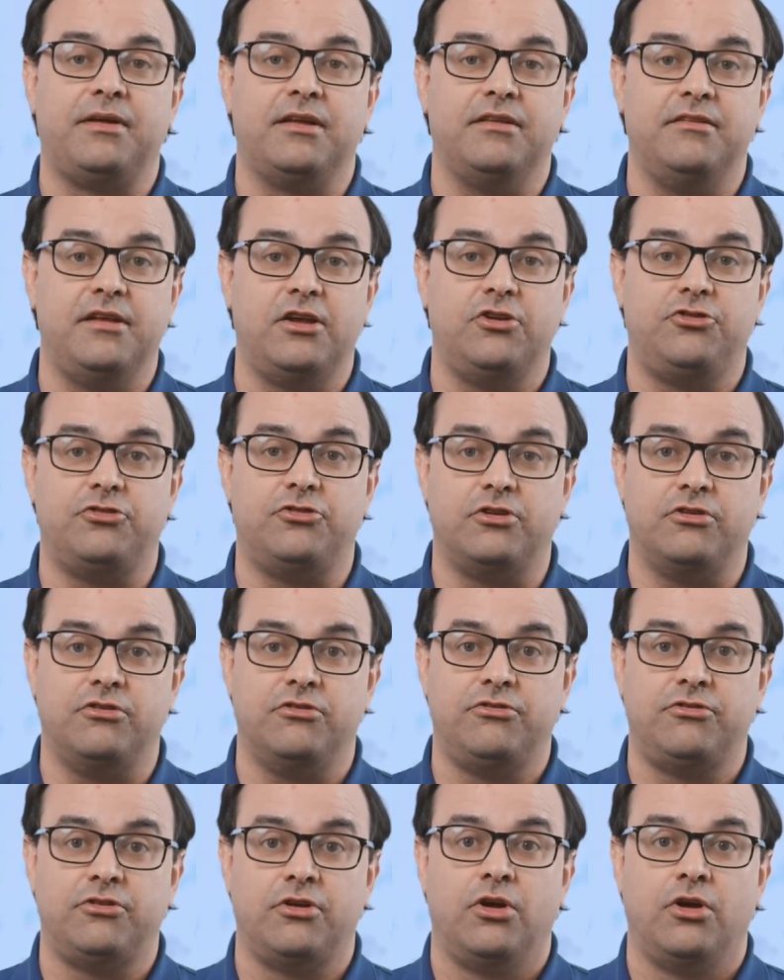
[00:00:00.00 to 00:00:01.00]

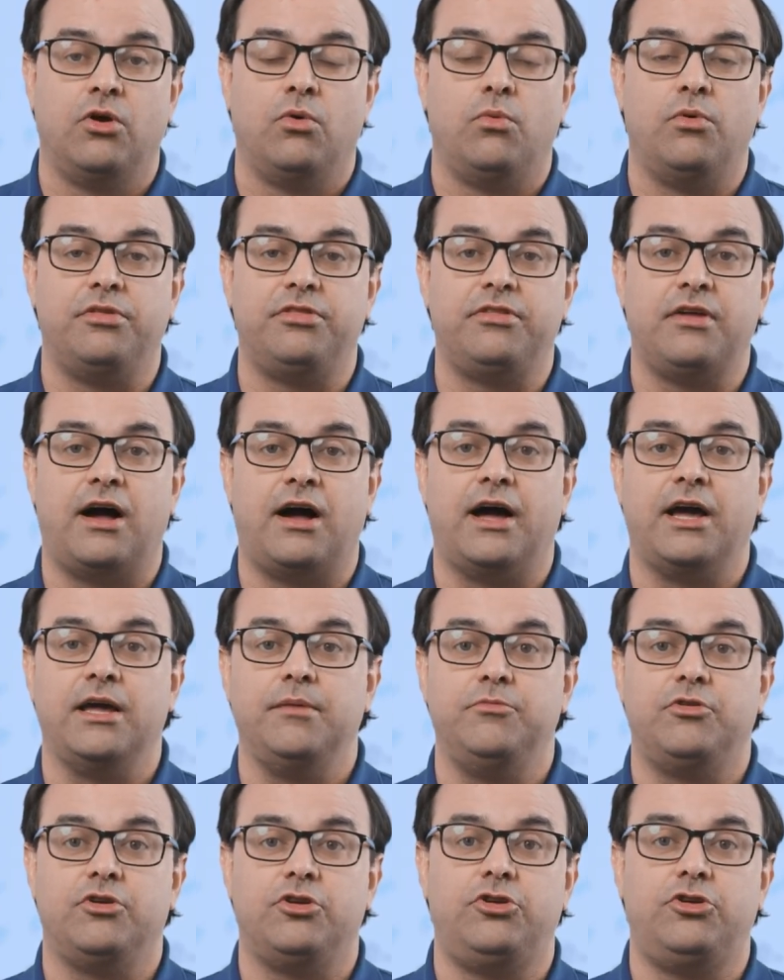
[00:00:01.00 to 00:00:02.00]
conditions with
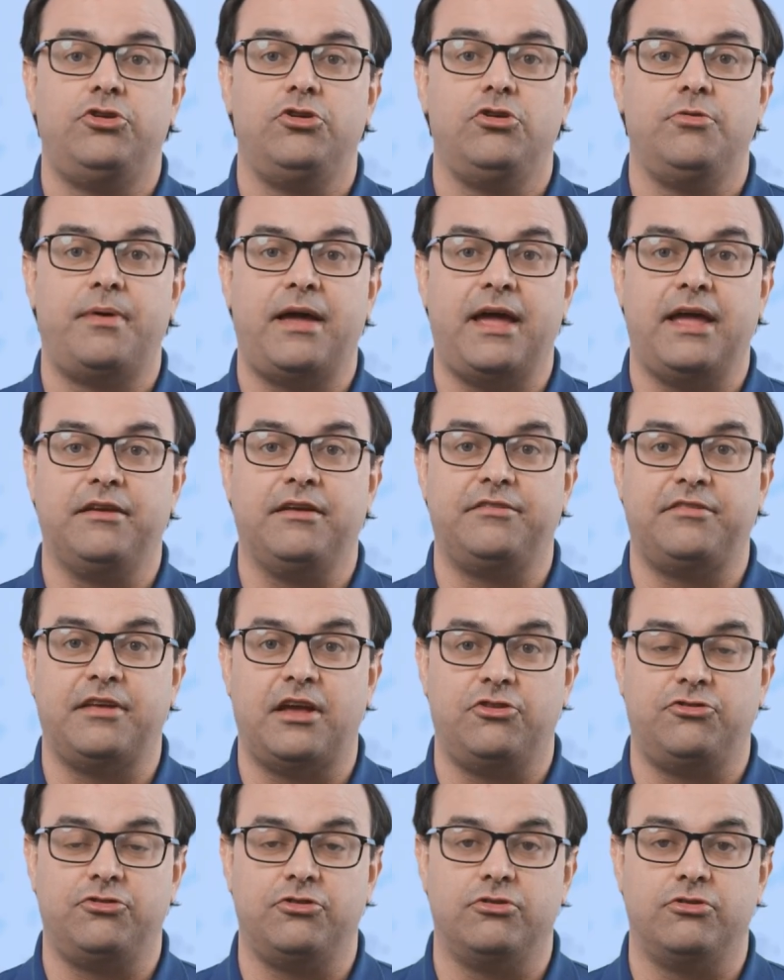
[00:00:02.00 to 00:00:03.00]
timed QBank
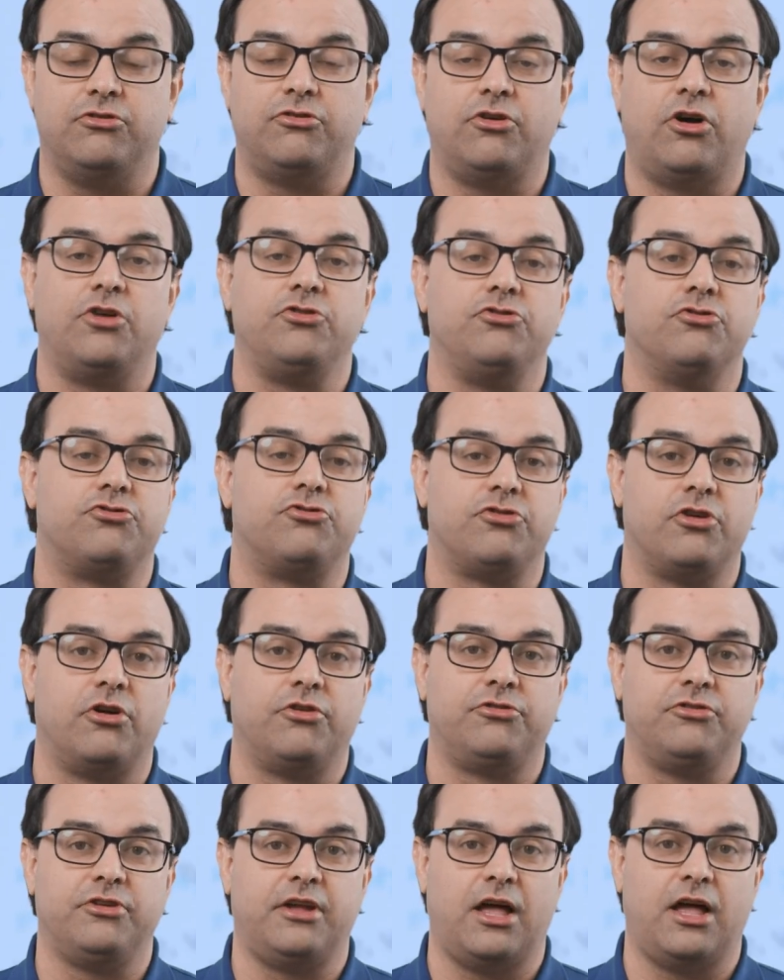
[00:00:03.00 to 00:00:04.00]
sessions on your
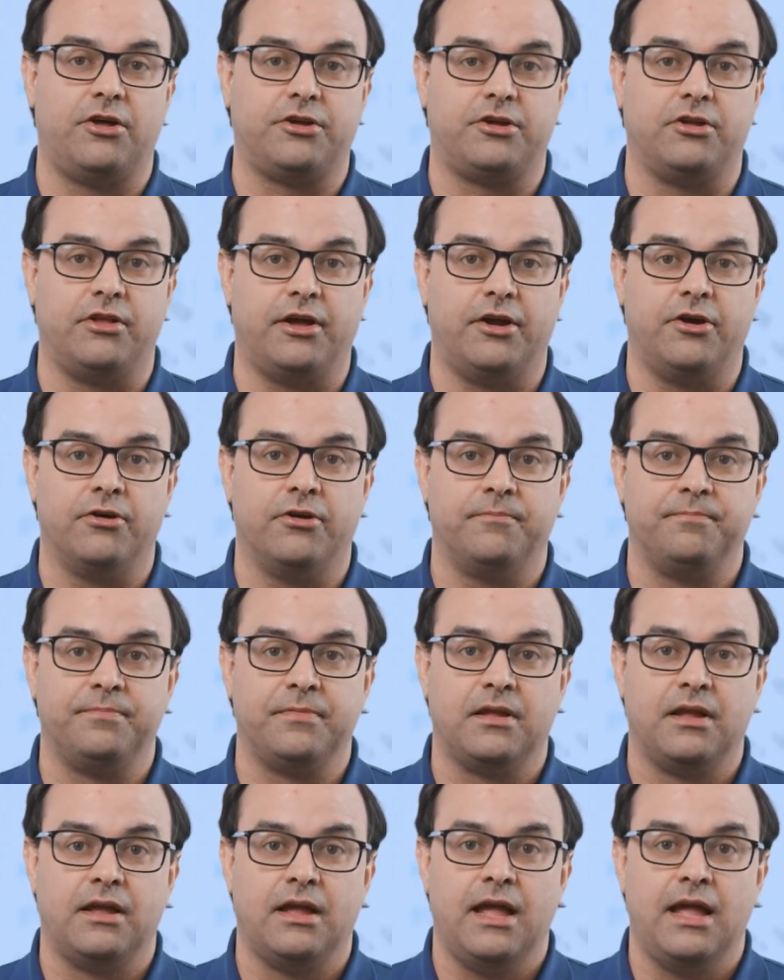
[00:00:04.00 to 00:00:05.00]
chosen calculator.
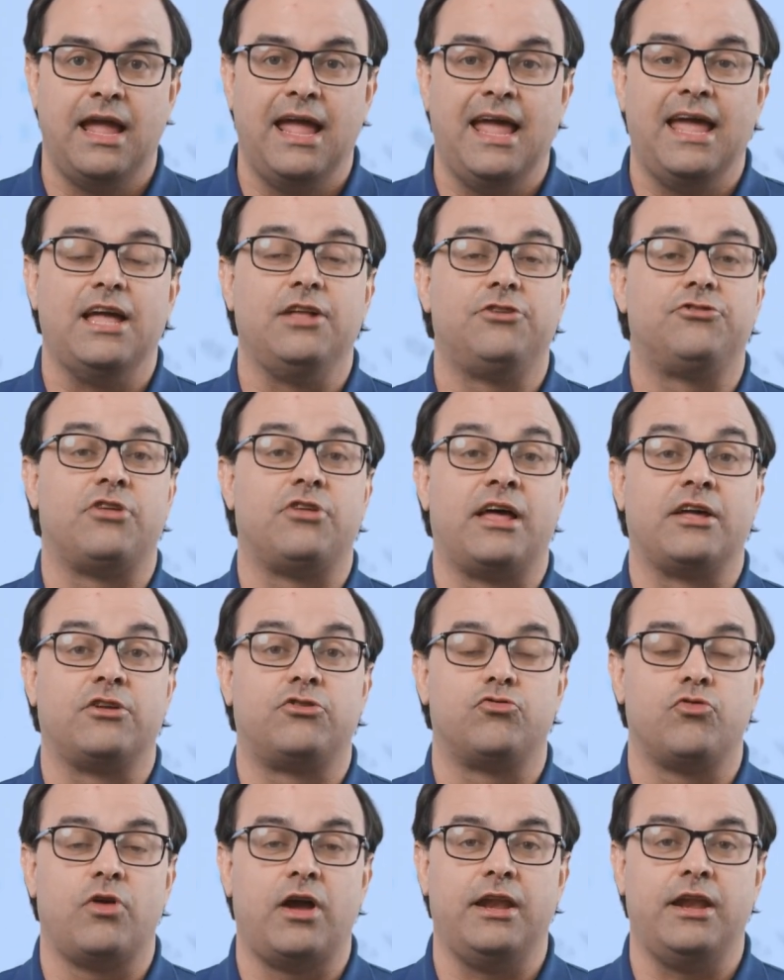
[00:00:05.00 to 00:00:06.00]
It's like
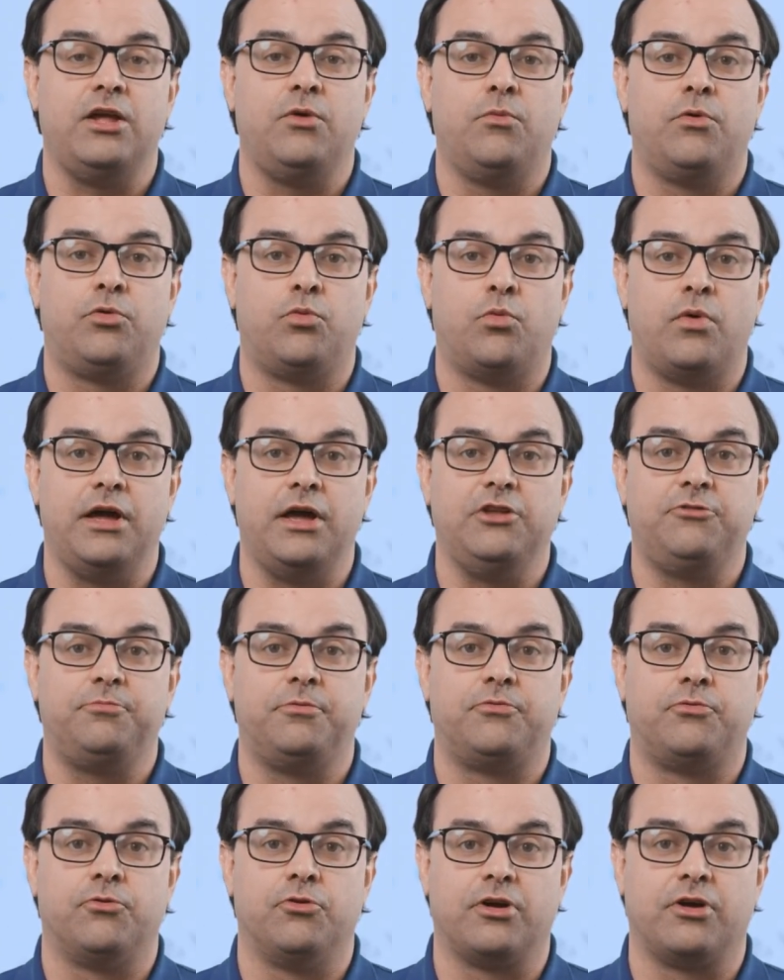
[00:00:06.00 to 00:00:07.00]
training with weights
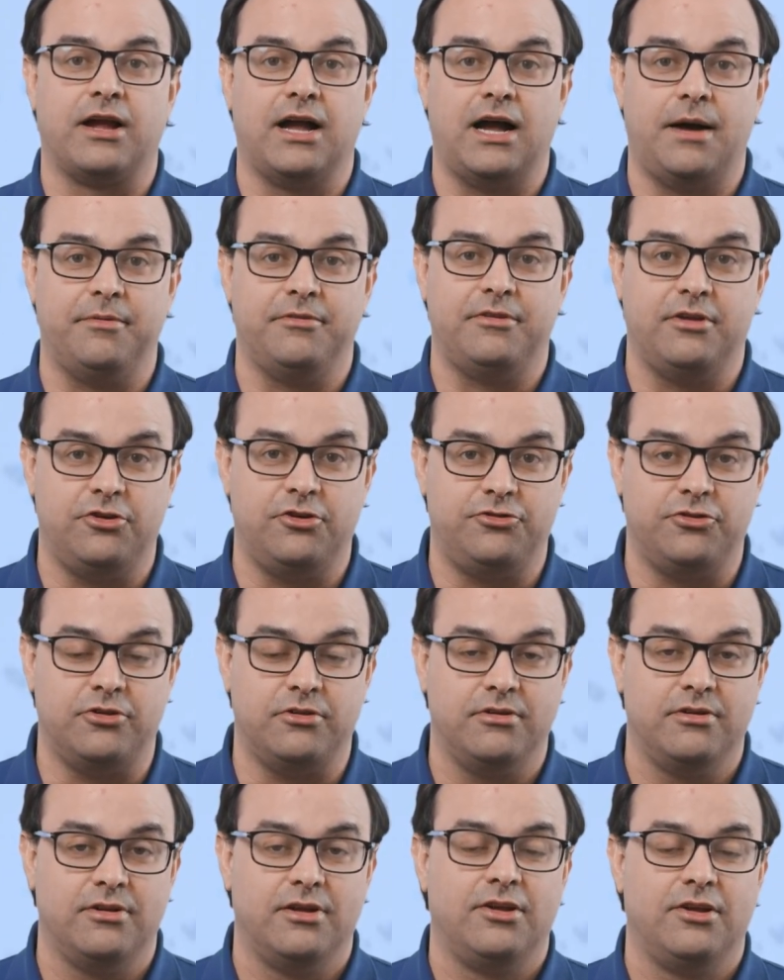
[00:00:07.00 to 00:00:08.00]
before a competition.
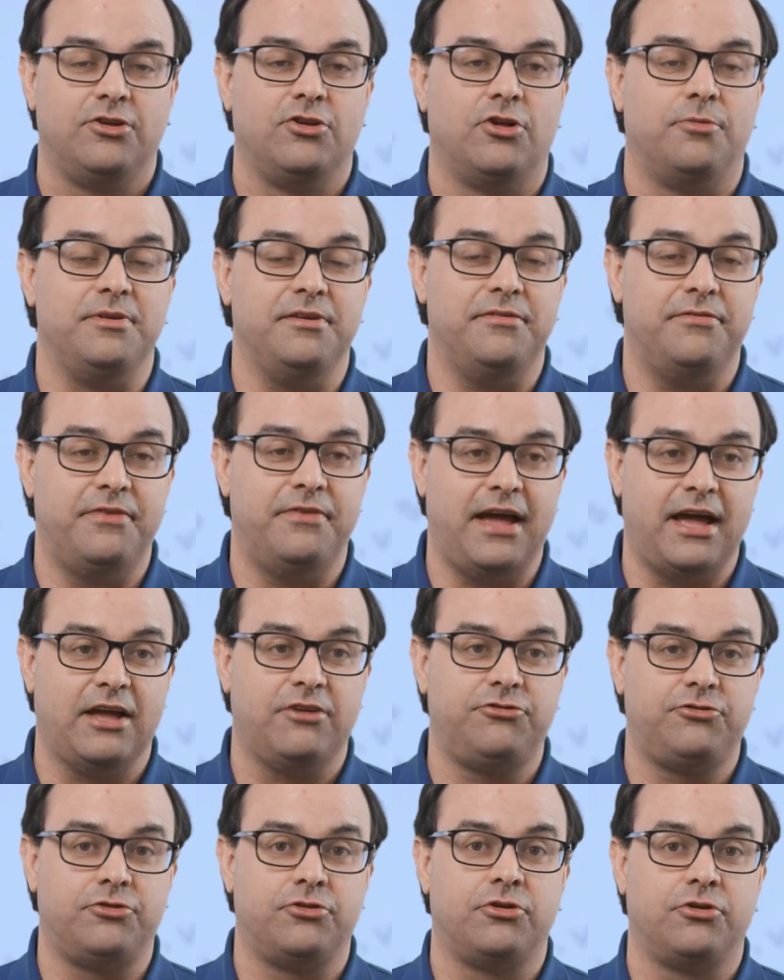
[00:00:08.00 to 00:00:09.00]
You'll be
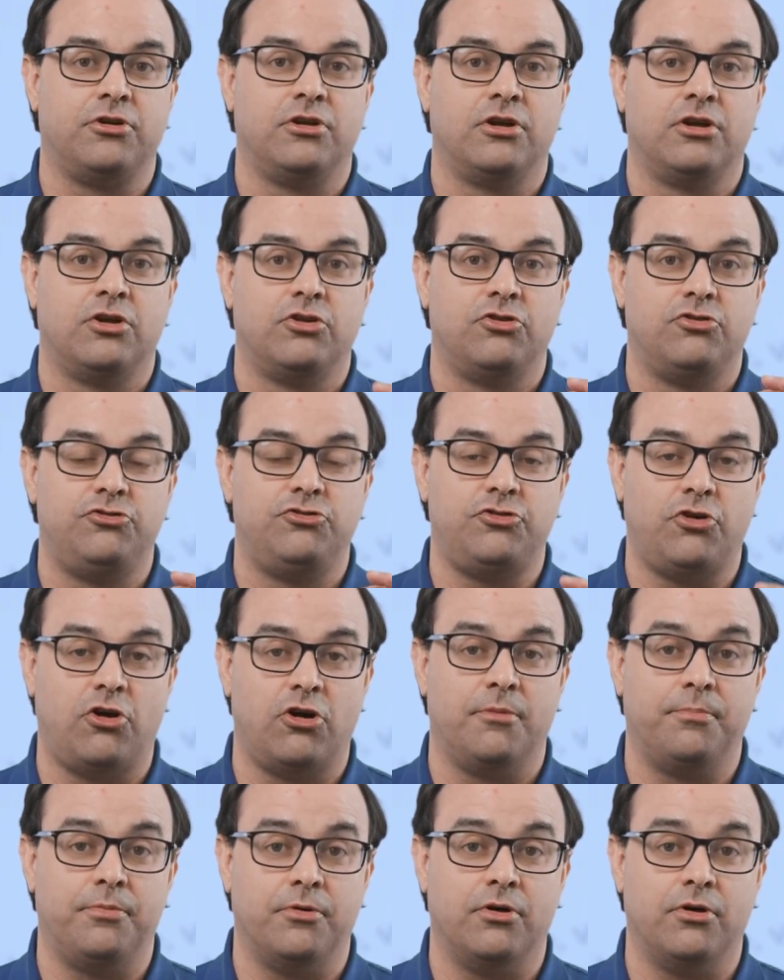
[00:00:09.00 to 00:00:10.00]
faster,
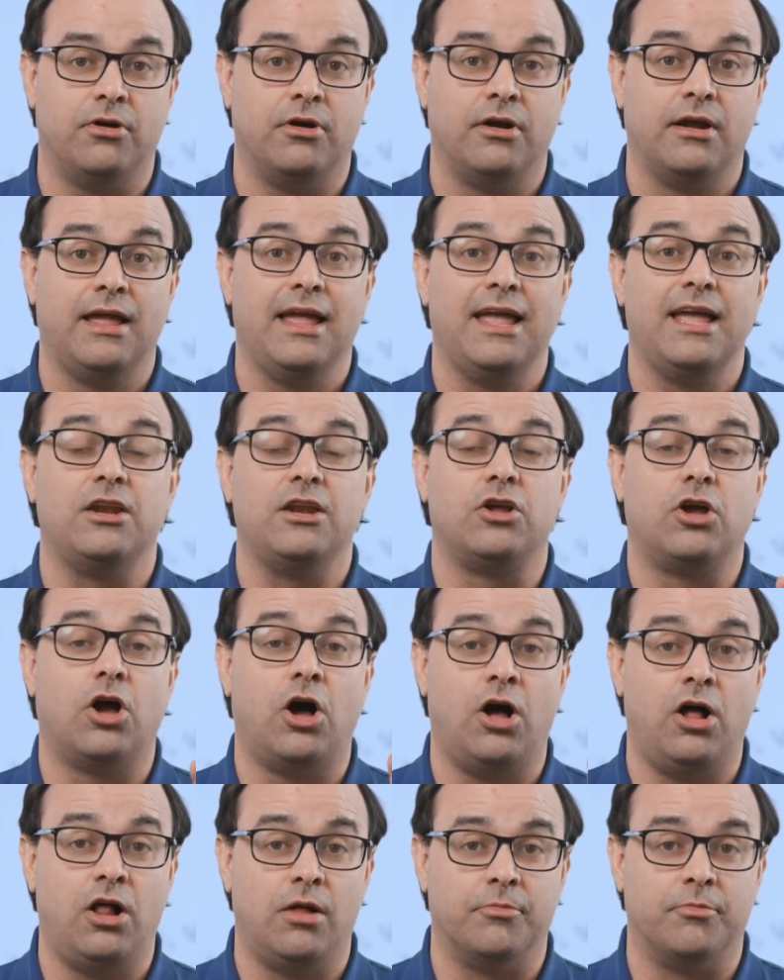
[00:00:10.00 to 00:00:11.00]
sharper, and
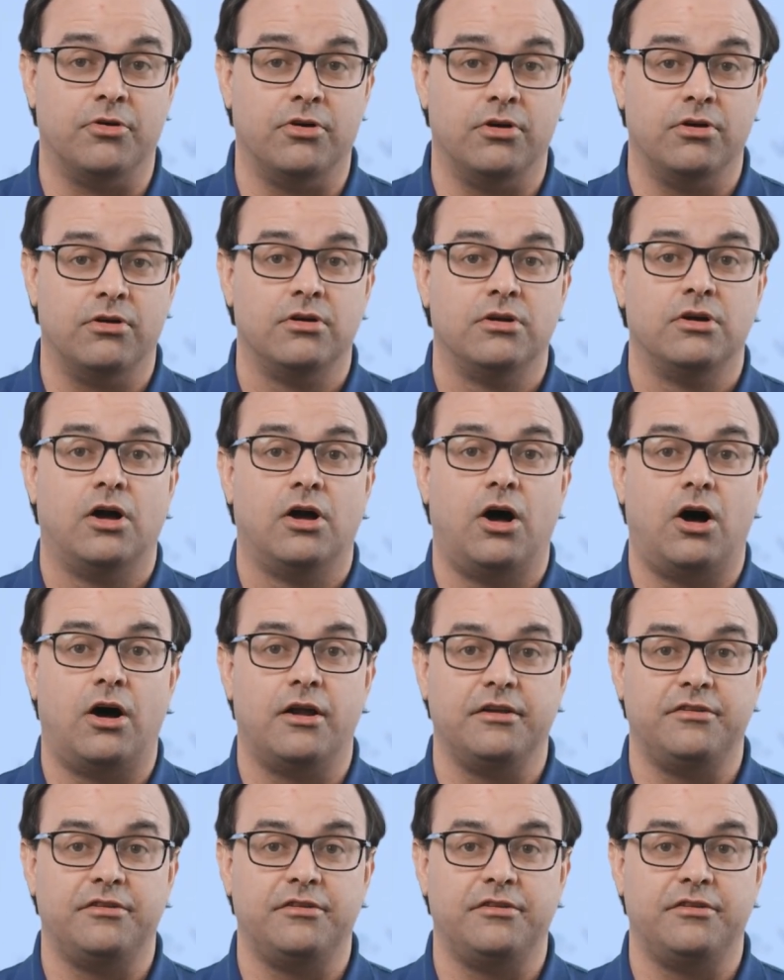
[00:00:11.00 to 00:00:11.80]
calmer on